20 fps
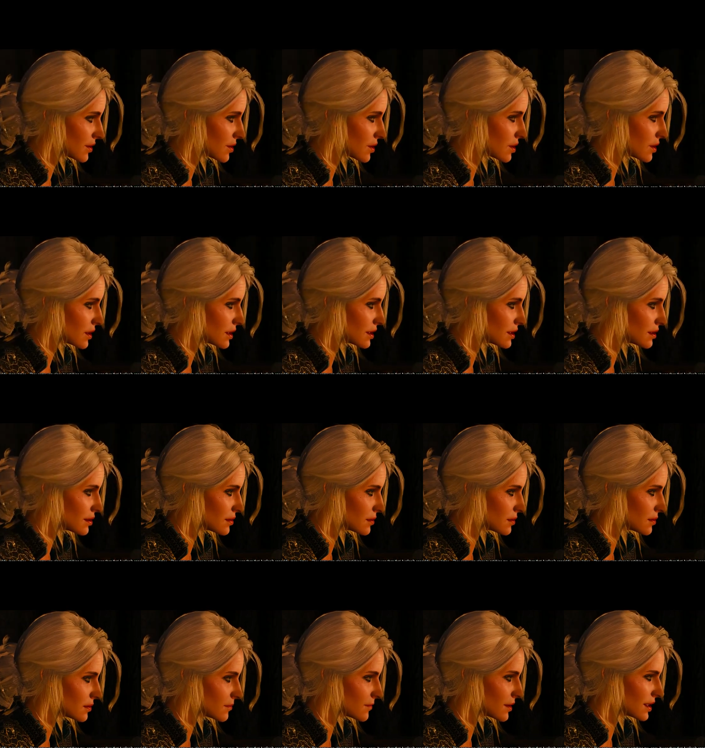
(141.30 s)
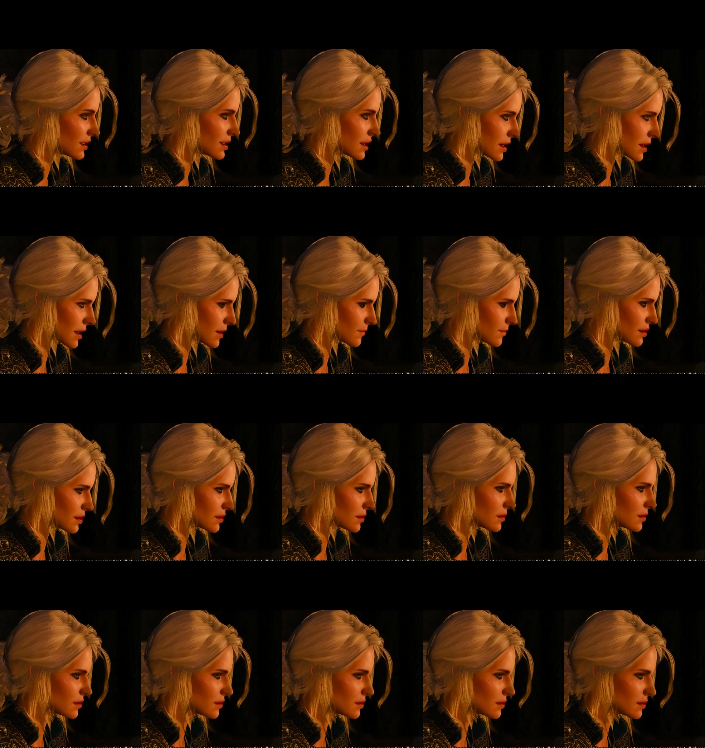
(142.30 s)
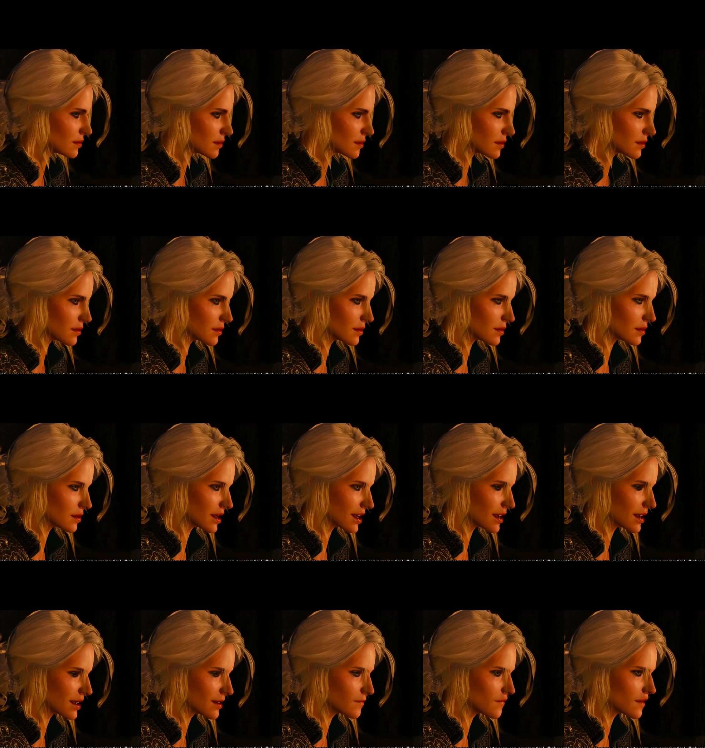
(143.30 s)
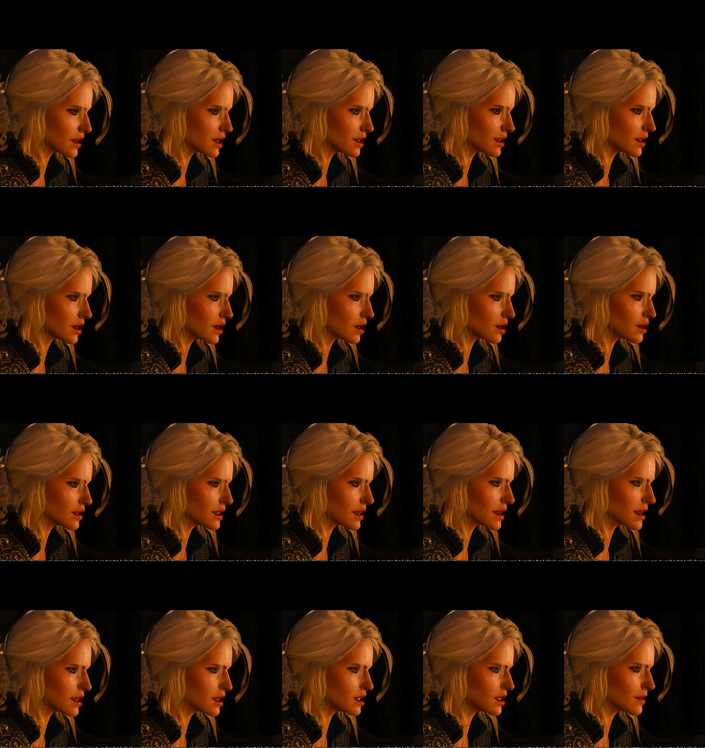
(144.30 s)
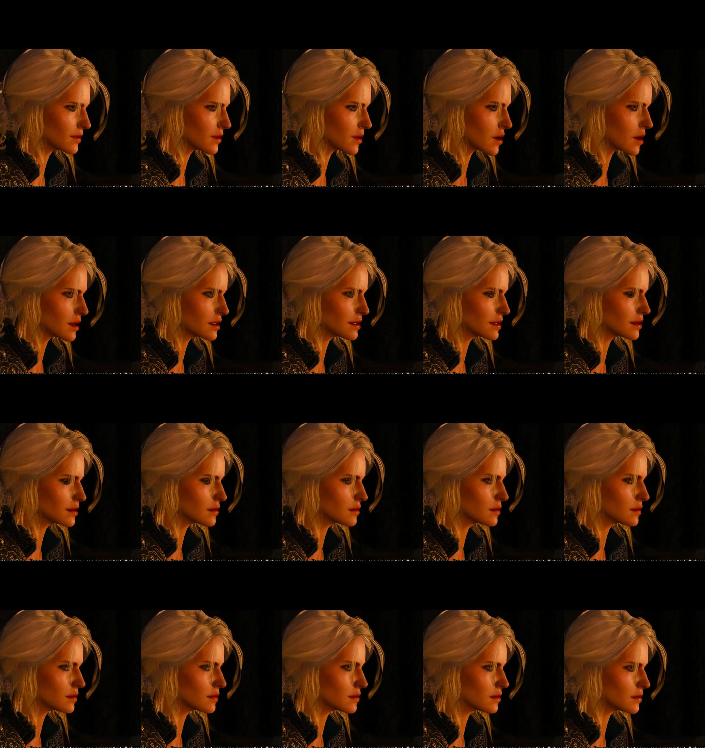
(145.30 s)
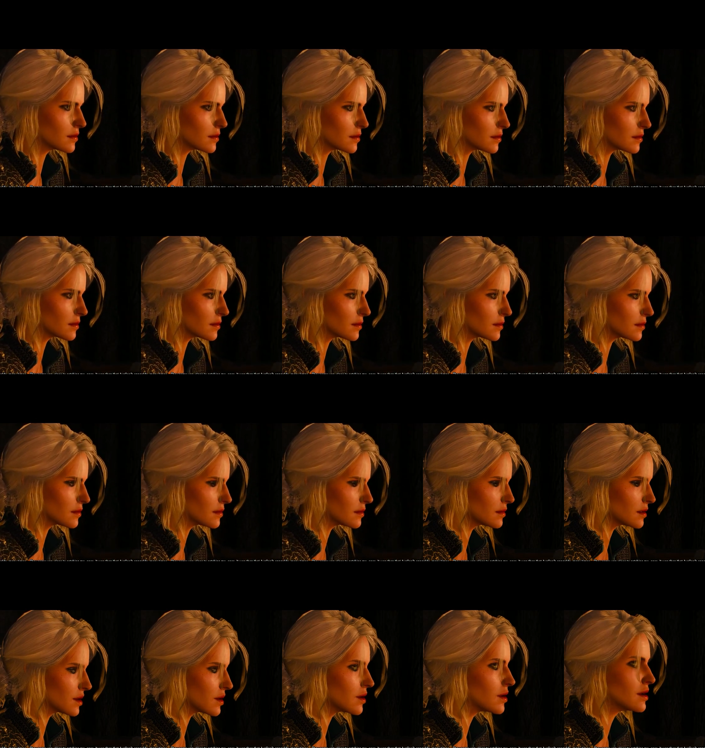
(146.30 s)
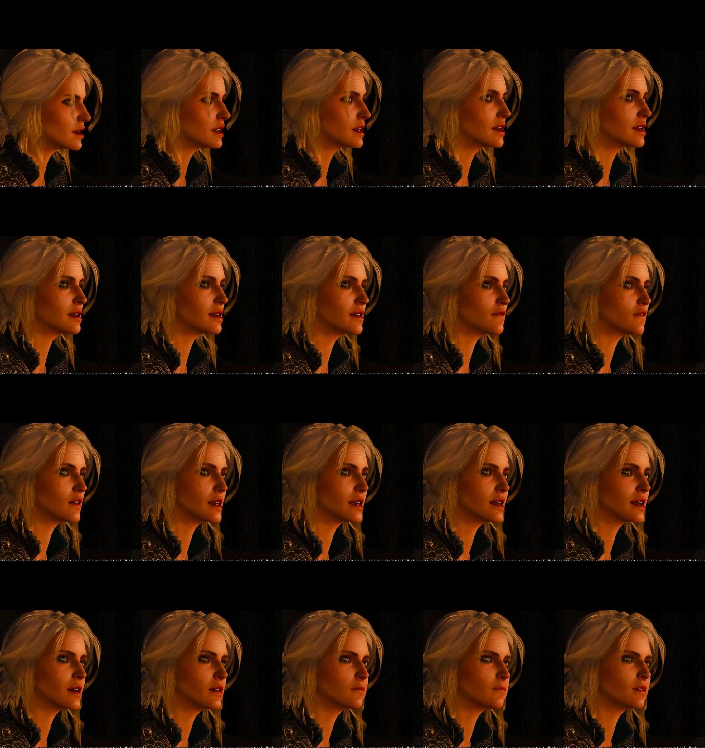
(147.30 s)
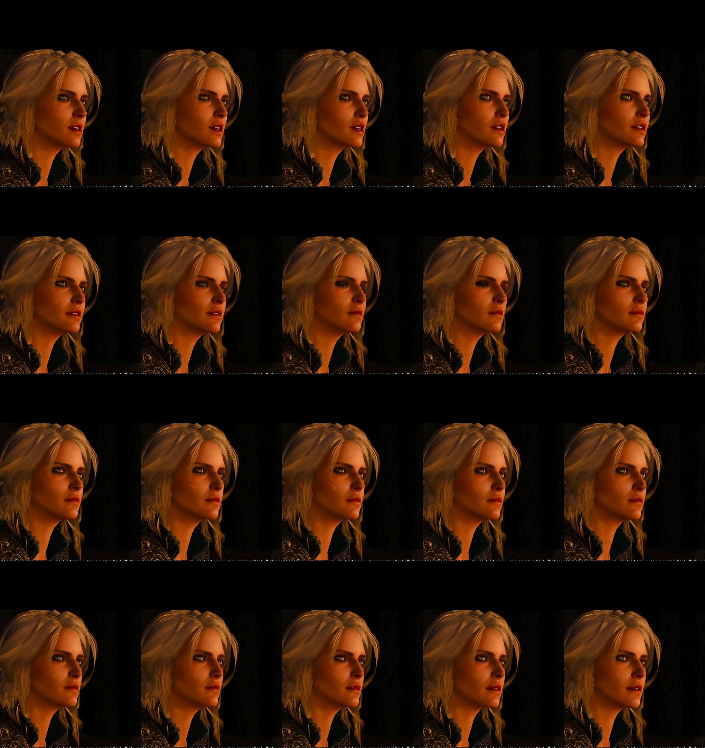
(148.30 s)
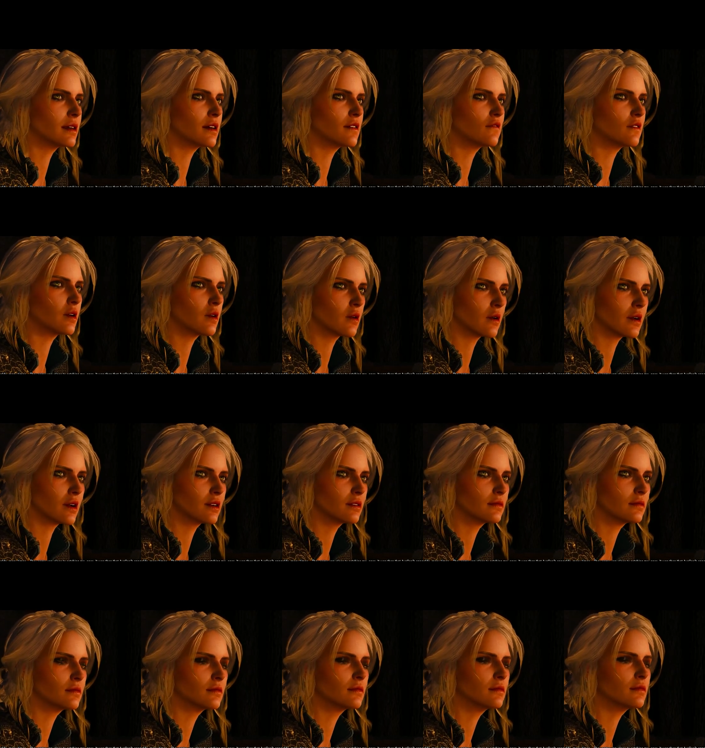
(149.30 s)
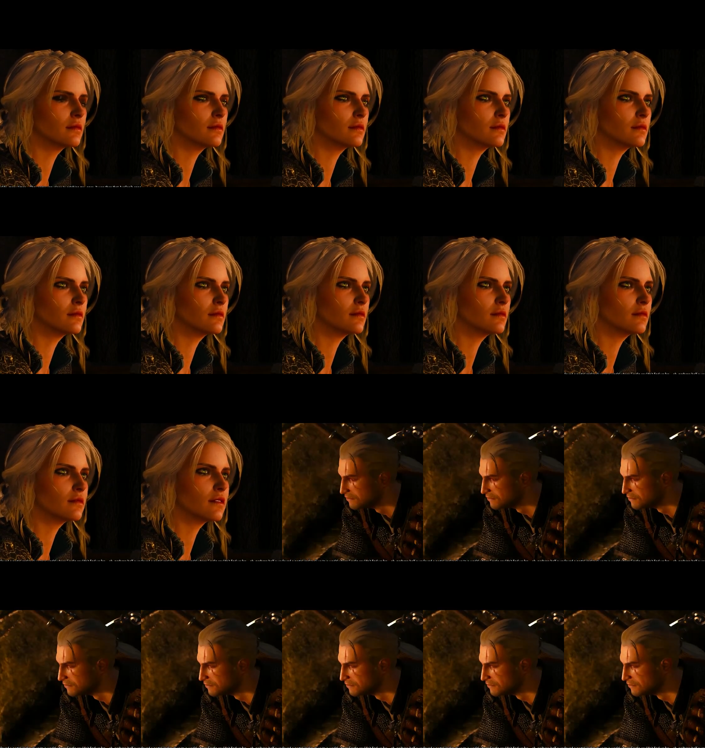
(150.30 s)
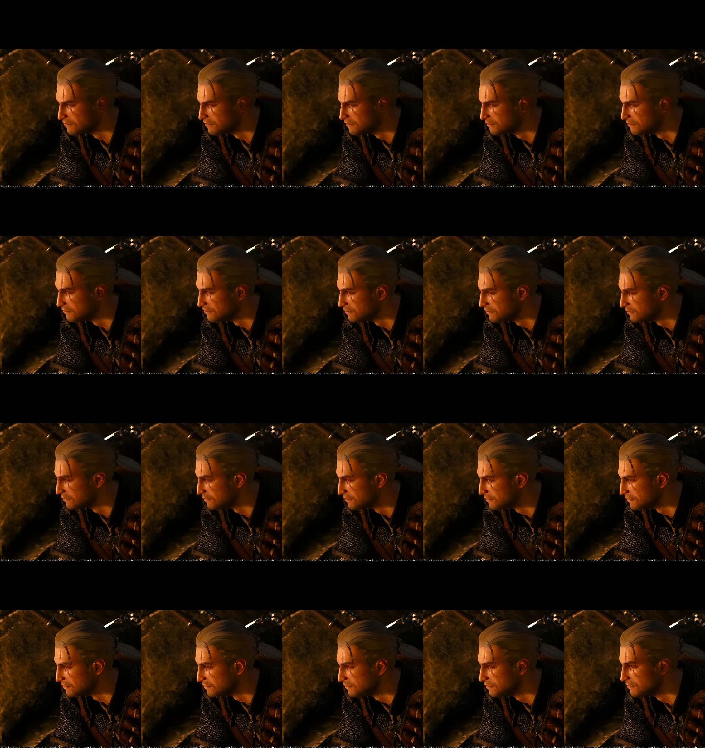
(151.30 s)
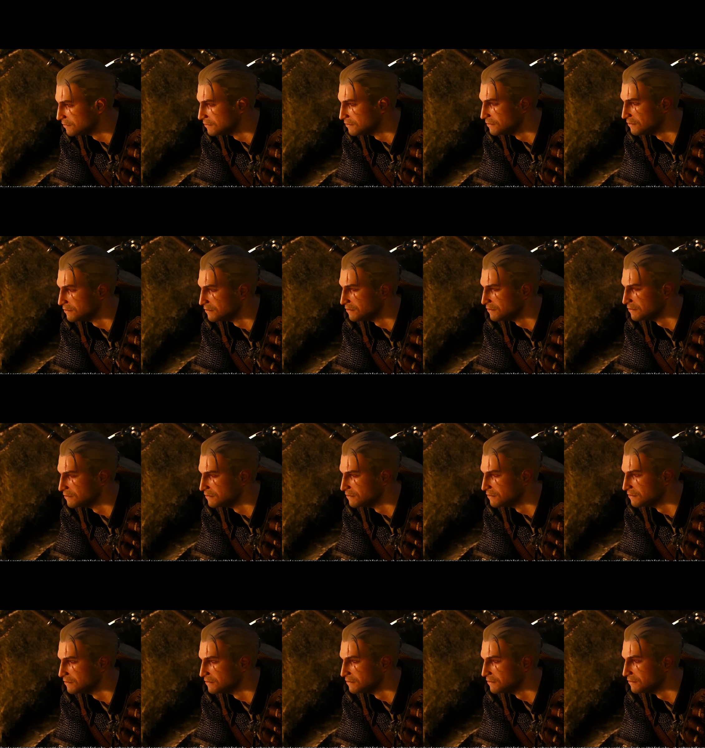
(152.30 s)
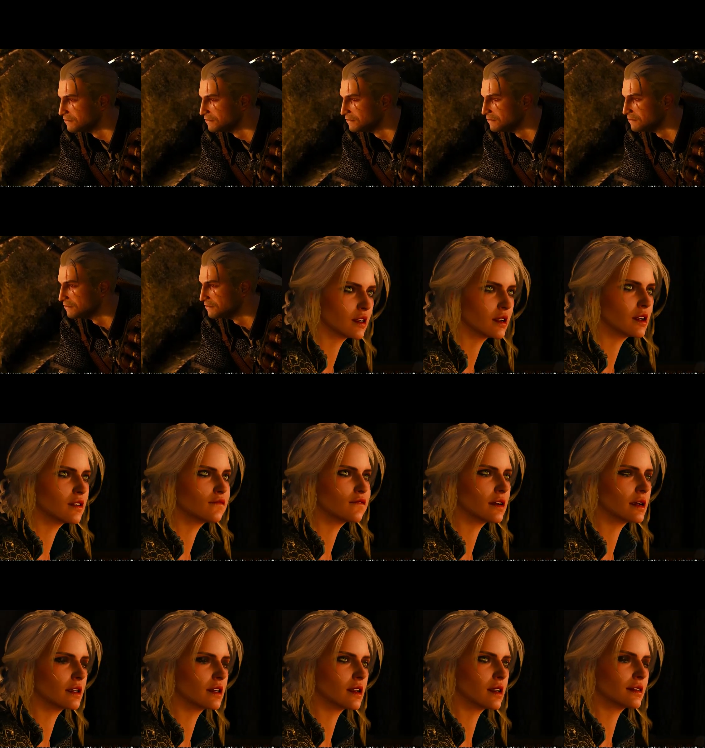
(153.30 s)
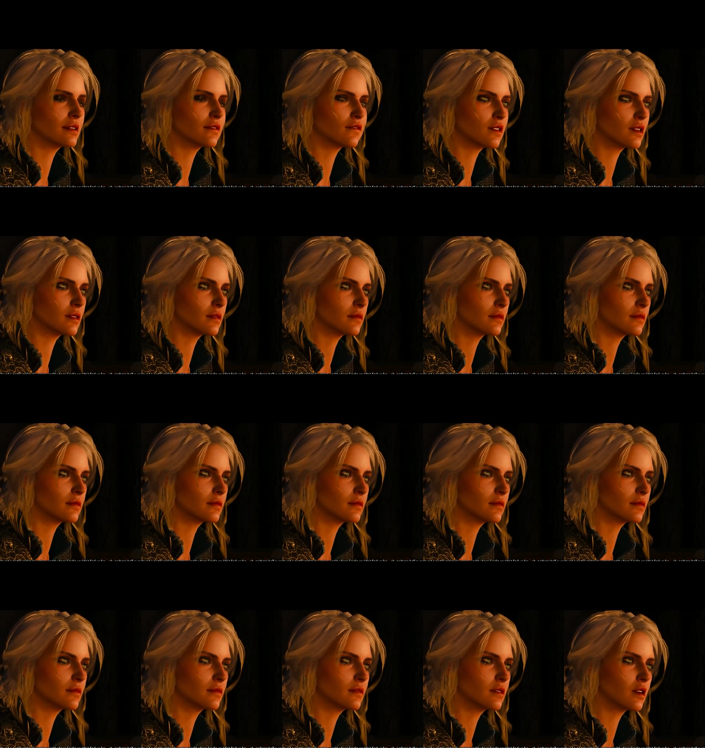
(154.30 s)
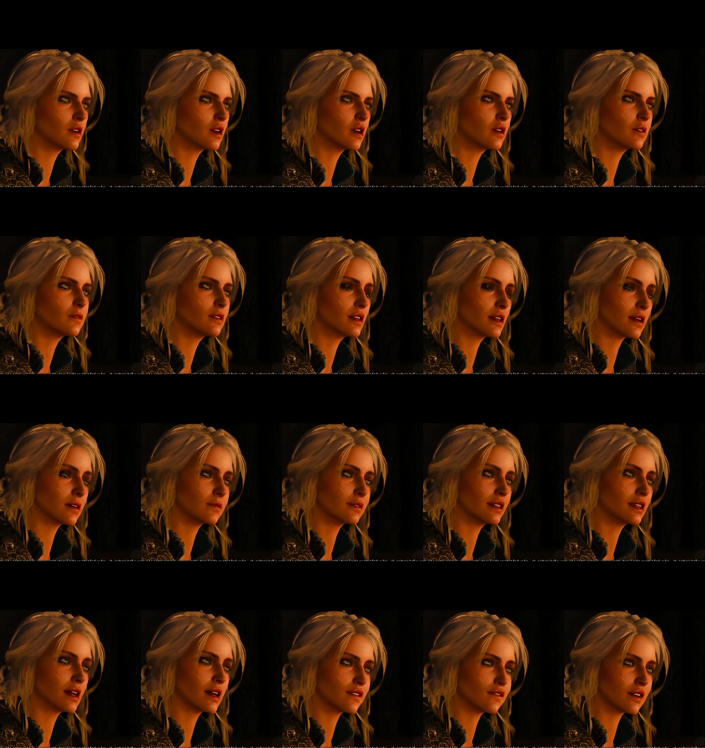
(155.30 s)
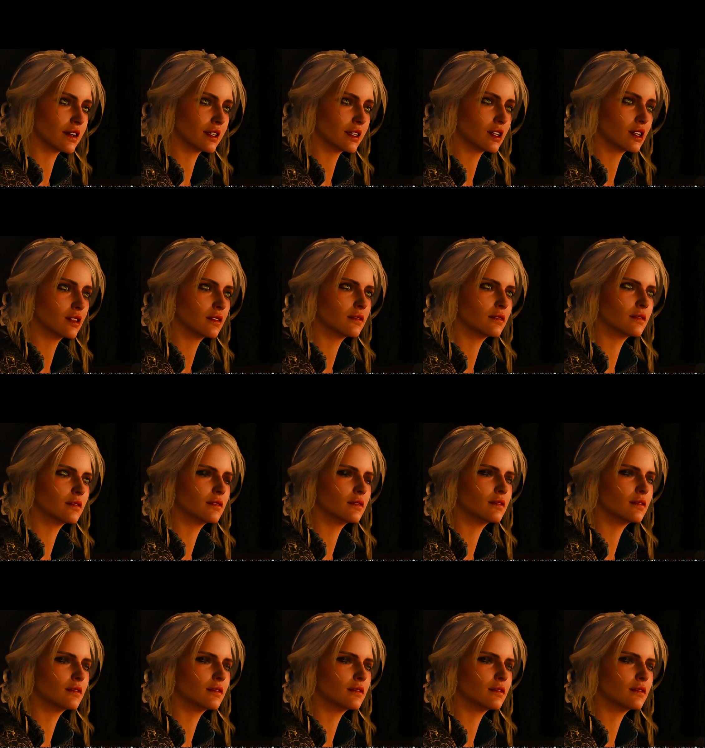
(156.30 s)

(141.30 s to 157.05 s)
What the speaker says: many worlds, many times. They came very close to catching me once. It was then that Avalok appeared, out of nowhere. He found a portal and took us to a world where Eredin couldn't find us for, perhaps half a year.